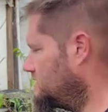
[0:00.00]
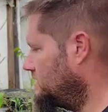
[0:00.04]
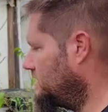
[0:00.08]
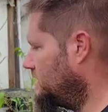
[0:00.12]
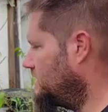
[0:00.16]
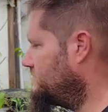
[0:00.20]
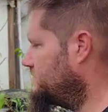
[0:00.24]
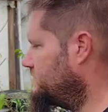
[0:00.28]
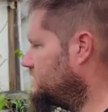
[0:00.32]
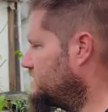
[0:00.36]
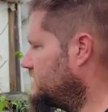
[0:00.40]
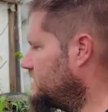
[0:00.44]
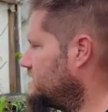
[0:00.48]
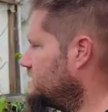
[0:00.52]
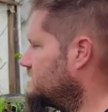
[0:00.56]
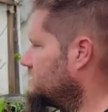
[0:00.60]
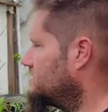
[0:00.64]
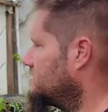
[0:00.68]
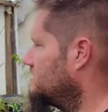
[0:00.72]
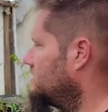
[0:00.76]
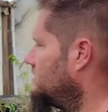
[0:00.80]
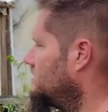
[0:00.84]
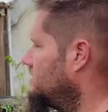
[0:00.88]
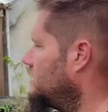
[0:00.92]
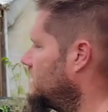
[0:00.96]
leave it there.
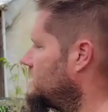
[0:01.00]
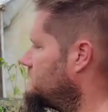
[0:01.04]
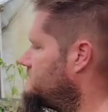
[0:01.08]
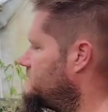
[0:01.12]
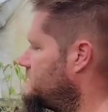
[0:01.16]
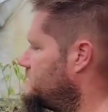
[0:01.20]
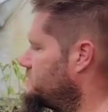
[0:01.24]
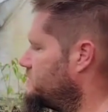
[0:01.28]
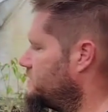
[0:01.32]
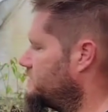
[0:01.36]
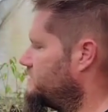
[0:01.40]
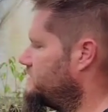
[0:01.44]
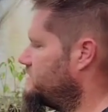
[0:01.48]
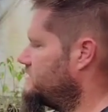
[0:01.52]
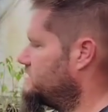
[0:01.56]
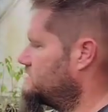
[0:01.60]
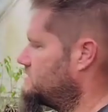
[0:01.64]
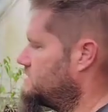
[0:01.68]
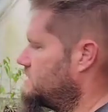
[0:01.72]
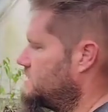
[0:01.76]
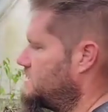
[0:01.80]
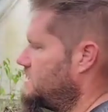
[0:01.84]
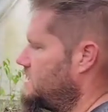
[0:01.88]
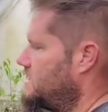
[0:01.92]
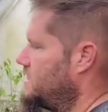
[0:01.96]
A lot of people think
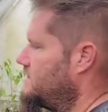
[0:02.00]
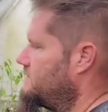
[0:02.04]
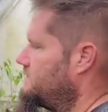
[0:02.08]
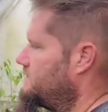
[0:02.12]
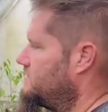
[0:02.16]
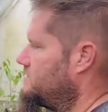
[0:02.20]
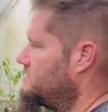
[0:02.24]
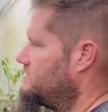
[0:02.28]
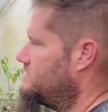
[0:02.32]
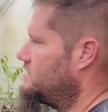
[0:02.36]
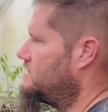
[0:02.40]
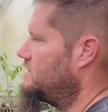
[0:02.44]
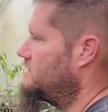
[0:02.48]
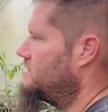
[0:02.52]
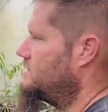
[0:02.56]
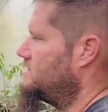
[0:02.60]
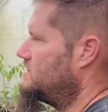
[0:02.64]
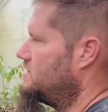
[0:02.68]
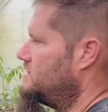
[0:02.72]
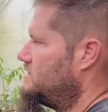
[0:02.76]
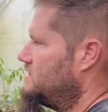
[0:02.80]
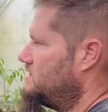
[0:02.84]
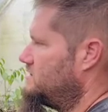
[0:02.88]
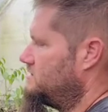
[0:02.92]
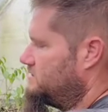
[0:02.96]
that having
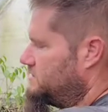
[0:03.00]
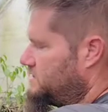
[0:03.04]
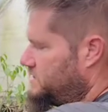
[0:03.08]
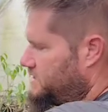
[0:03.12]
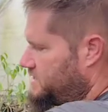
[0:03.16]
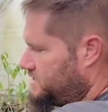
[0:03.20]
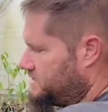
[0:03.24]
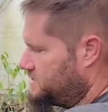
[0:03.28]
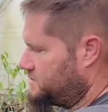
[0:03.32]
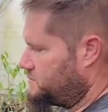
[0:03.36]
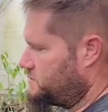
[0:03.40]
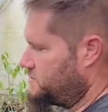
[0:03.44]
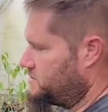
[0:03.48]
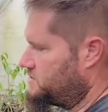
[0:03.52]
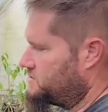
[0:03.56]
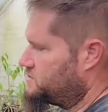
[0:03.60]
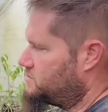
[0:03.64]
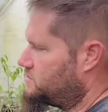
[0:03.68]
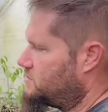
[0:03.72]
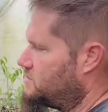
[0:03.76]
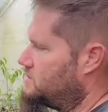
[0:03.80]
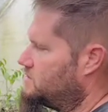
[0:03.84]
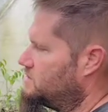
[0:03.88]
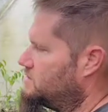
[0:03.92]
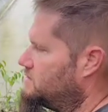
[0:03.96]
like a twin
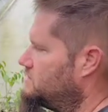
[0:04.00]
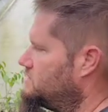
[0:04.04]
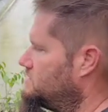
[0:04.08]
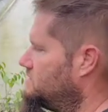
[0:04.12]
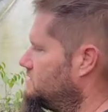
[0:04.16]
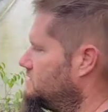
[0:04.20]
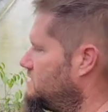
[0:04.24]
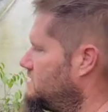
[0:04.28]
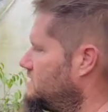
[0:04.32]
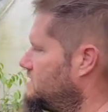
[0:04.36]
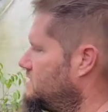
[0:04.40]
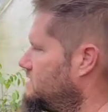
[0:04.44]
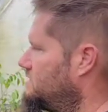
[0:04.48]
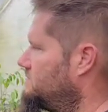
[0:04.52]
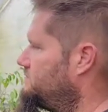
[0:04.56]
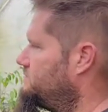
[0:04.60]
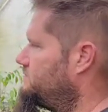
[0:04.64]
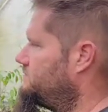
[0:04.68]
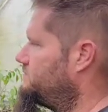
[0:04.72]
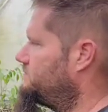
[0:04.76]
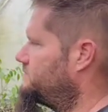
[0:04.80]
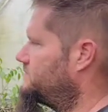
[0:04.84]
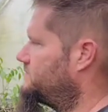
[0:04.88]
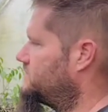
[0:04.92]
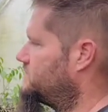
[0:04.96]
trunk uh,
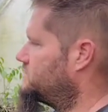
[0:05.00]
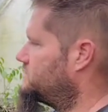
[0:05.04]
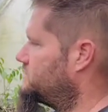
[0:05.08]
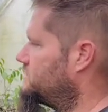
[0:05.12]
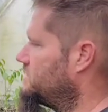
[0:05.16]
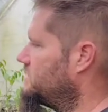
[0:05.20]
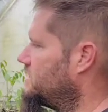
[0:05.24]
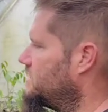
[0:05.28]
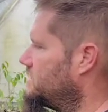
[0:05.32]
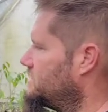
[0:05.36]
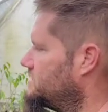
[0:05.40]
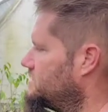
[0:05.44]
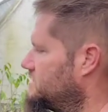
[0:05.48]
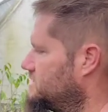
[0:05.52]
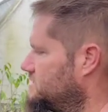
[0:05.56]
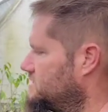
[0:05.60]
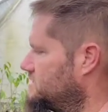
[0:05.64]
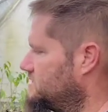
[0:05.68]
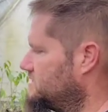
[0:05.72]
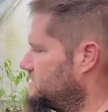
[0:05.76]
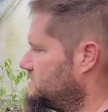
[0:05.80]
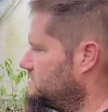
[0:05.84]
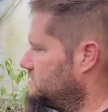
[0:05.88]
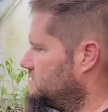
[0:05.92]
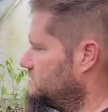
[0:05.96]
tree like
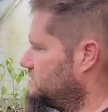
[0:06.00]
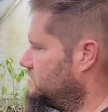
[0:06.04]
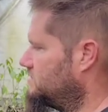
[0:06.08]
this,